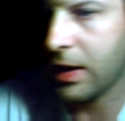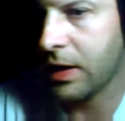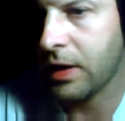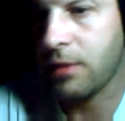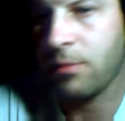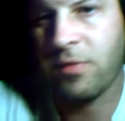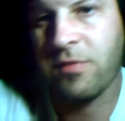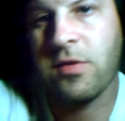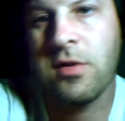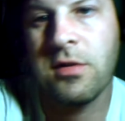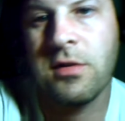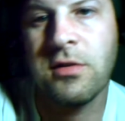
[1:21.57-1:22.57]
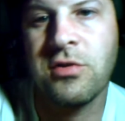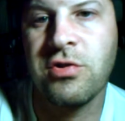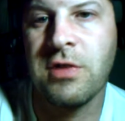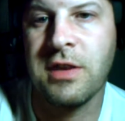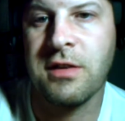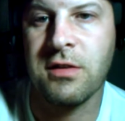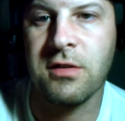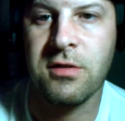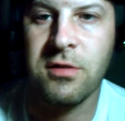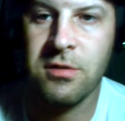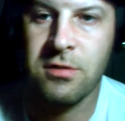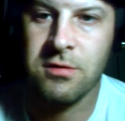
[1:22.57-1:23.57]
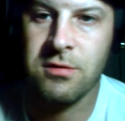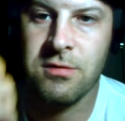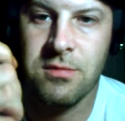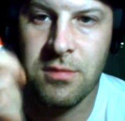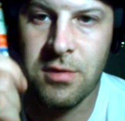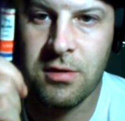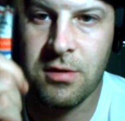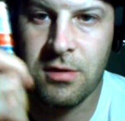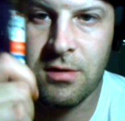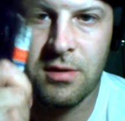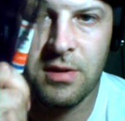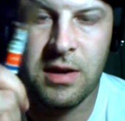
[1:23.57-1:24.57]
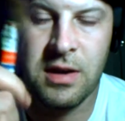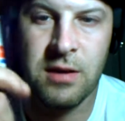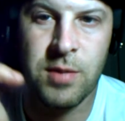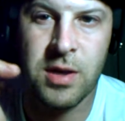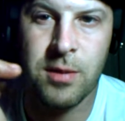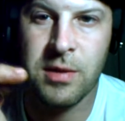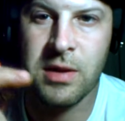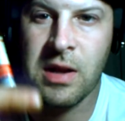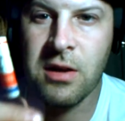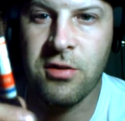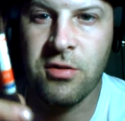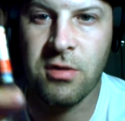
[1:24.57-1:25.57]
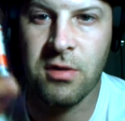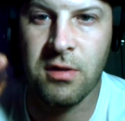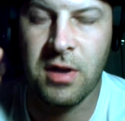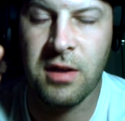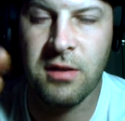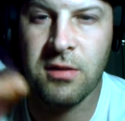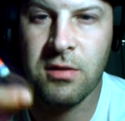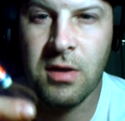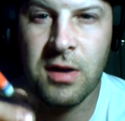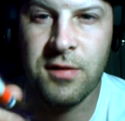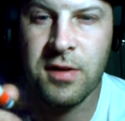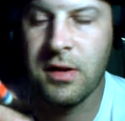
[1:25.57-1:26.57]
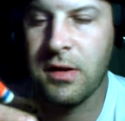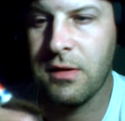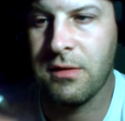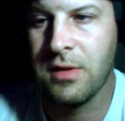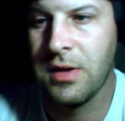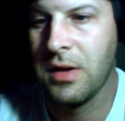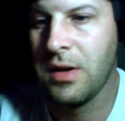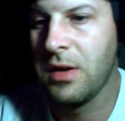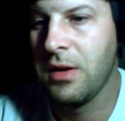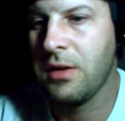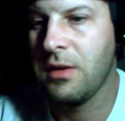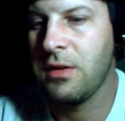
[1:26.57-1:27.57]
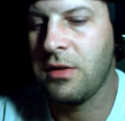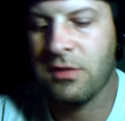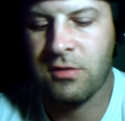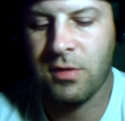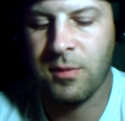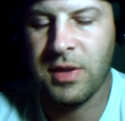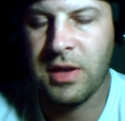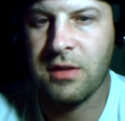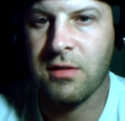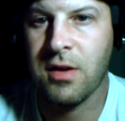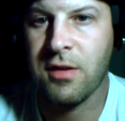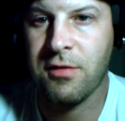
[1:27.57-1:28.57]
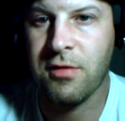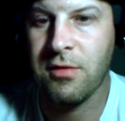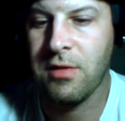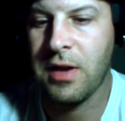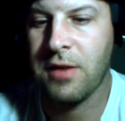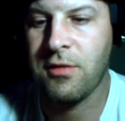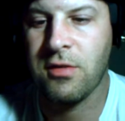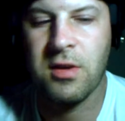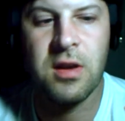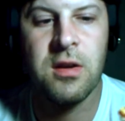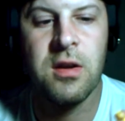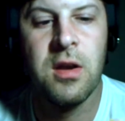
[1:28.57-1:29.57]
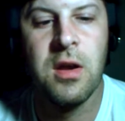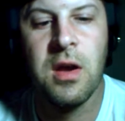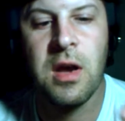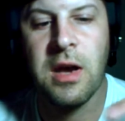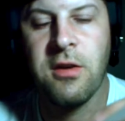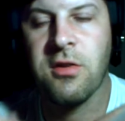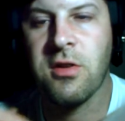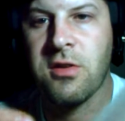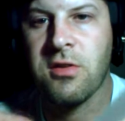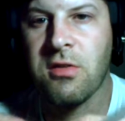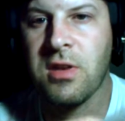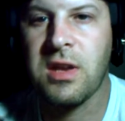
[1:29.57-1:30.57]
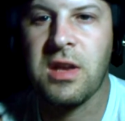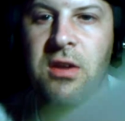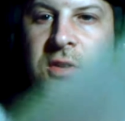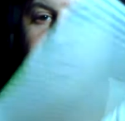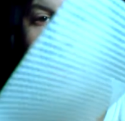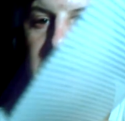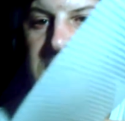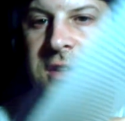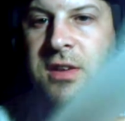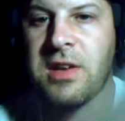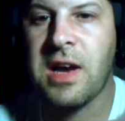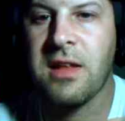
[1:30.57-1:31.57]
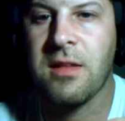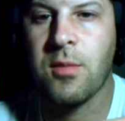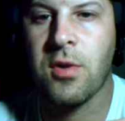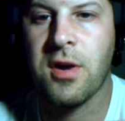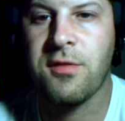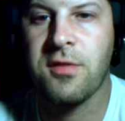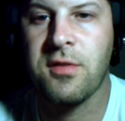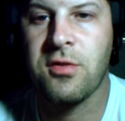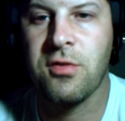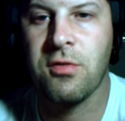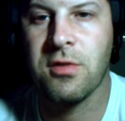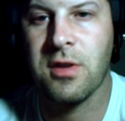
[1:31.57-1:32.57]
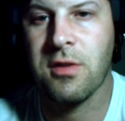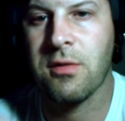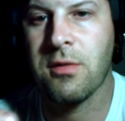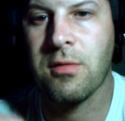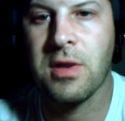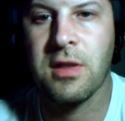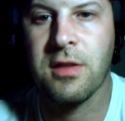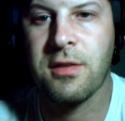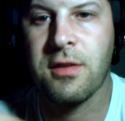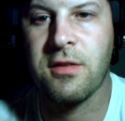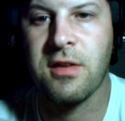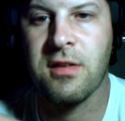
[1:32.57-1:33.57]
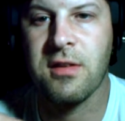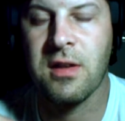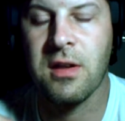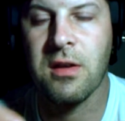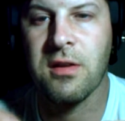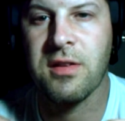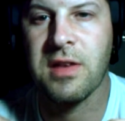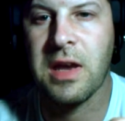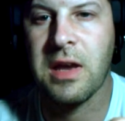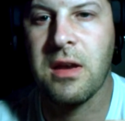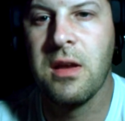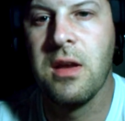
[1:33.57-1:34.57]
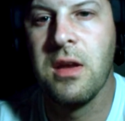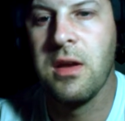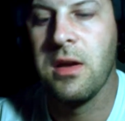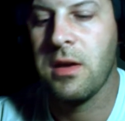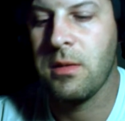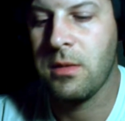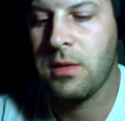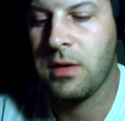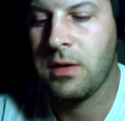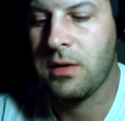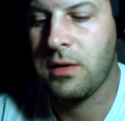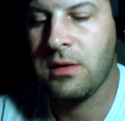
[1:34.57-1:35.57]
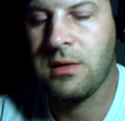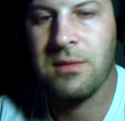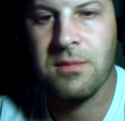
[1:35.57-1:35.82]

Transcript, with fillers: I prefer shoelaces. They're that you can pick up at the dollar store. They're nice, soft, and you just trim the ends off after you're done. I use a sewing needle to actually tie them off to another one of the stitchings along the side. It